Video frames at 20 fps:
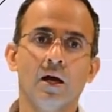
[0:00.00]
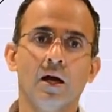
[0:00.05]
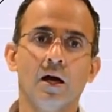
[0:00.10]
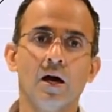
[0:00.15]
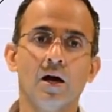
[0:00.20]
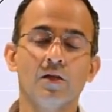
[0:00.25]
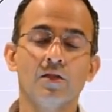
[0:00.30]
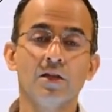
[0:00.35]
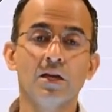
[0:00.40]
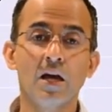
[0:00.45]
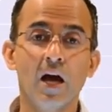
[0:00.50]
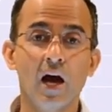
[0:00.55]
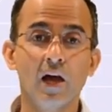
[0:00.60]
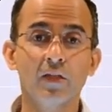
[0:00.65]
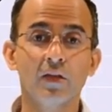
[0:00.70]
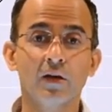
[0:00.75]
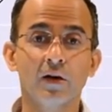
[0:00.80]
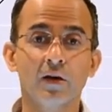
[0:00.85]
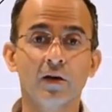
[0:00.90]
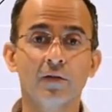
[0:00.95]
Uh, the
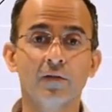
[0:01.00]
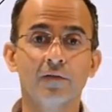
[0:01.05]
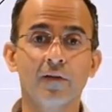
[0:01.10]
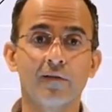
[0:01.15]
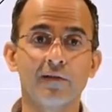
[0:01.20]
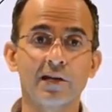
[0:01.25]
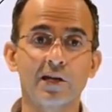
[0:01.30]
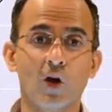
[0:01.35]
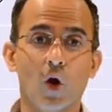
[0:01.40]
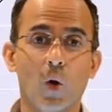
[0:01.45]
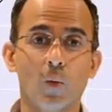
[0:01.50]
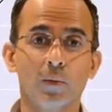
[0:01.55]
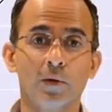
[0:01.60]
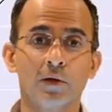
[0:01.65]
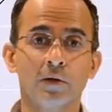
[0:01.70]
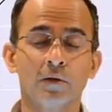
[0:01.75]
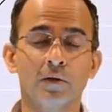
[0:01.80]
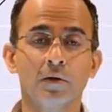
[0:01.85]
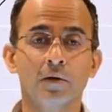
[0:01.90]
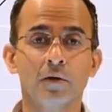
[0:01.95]
other very
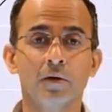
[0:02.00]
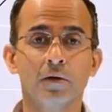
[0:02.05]
common